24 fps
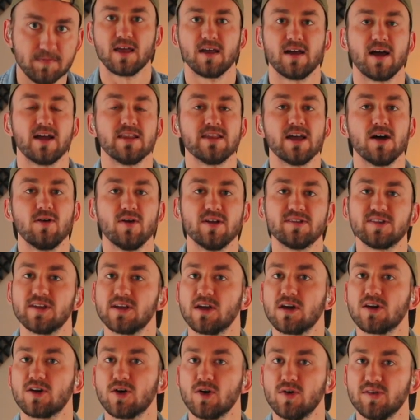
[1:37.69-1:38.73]
And now it's like a
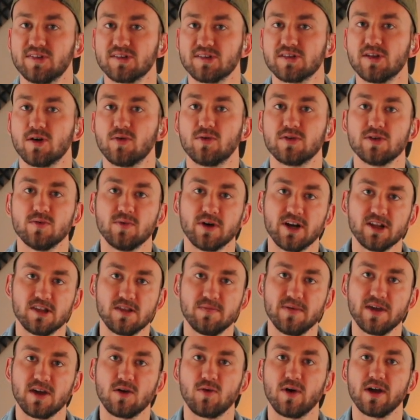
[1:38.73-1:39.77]
ghost note. You want it to be
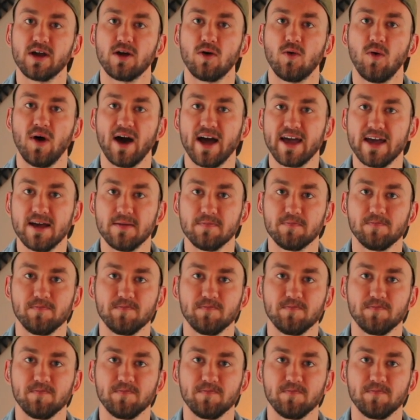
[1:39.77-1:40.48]
quite quiet,